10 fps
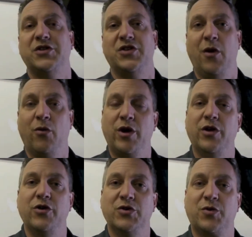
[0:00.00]
so now what we're
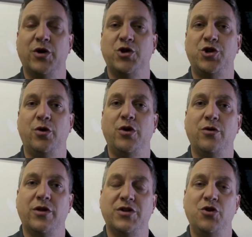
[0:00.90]
going to do is we're going to show
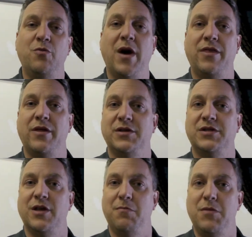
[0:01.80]
you the two
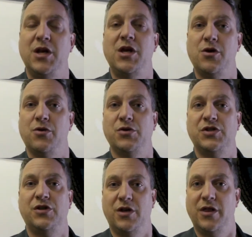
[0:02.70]
methods that Mini
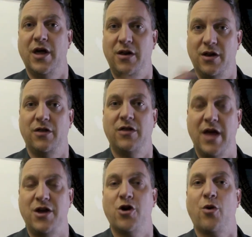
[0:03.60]
used in
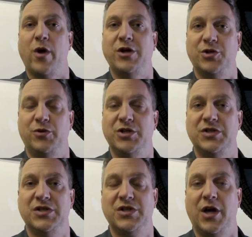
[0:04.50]
that year range that we
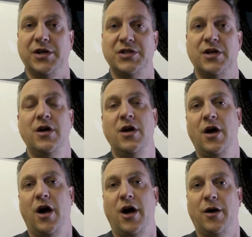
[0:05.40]
just discussed.
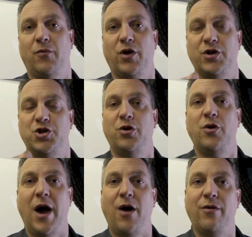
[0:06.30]
We're going to show
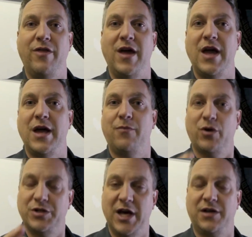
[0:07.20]
you how they
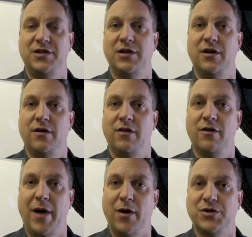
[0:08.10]
protected
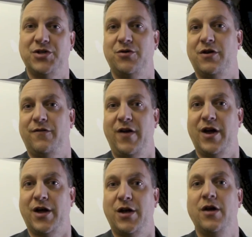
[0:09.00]
the power steering
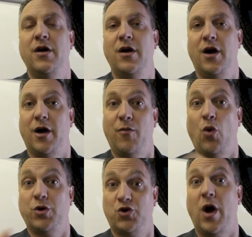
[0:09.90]
fan,
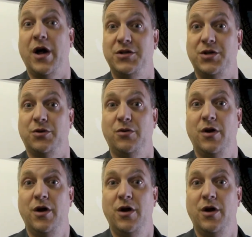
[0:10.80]
or tried to,